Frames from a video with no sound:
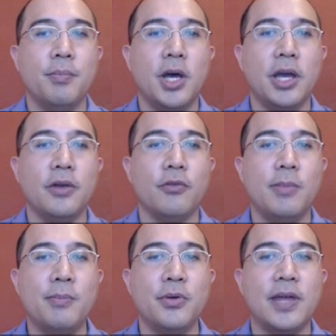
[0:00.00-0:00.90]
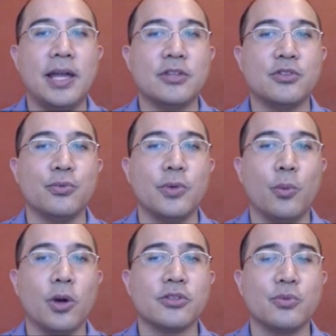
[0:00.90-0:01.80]
But remember that it
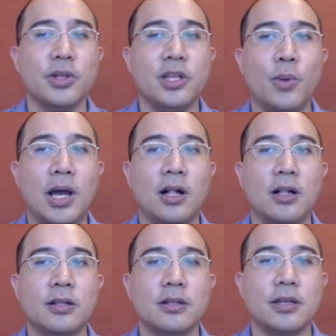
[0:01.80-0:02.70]
works really well